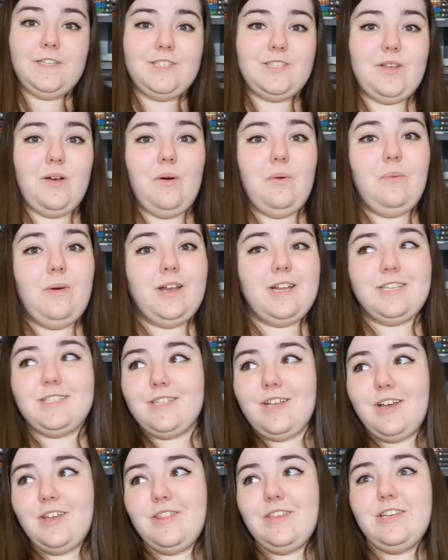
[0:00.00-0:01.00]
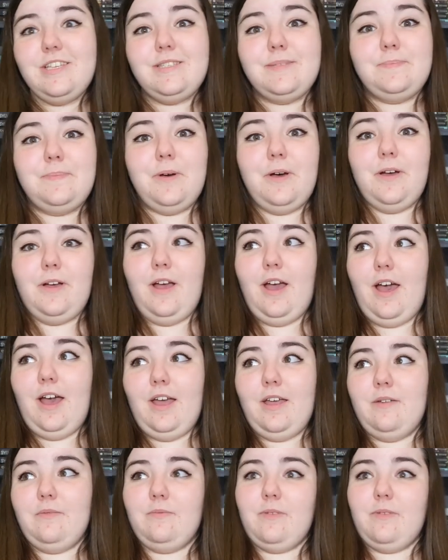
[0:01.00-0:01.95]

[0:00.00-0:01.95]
So when I saw this book, I